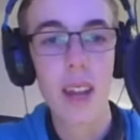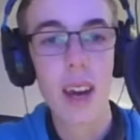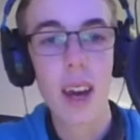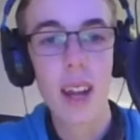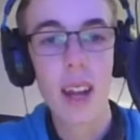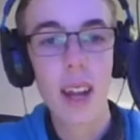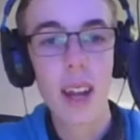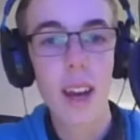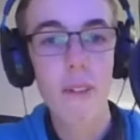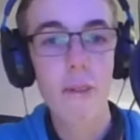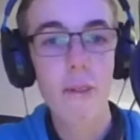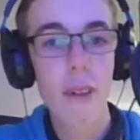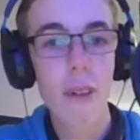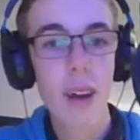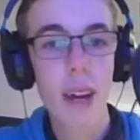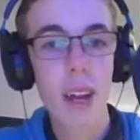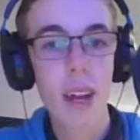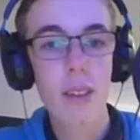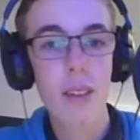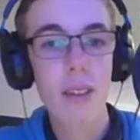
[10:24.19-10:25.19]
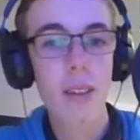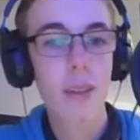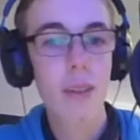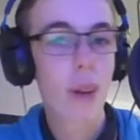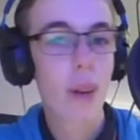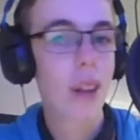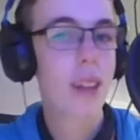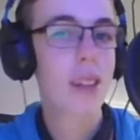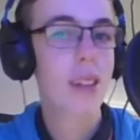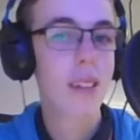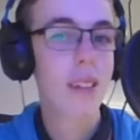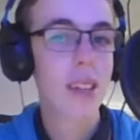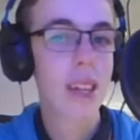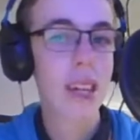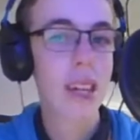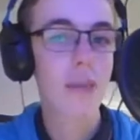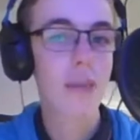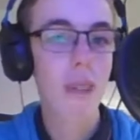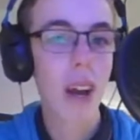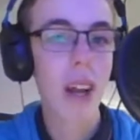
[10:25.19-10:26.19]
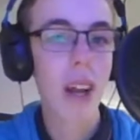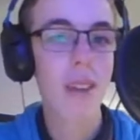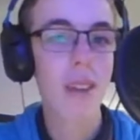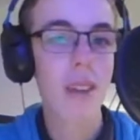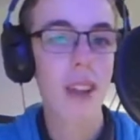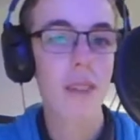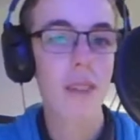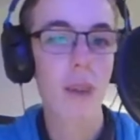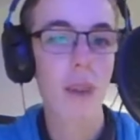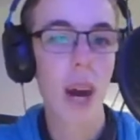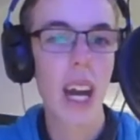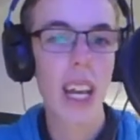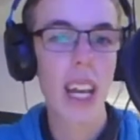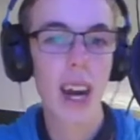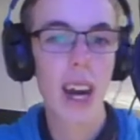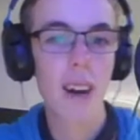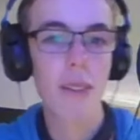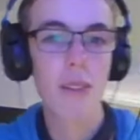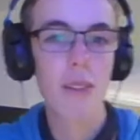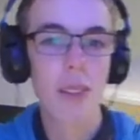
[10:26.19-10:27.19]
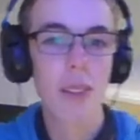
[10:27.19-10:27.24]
and they've raced 20 races by now.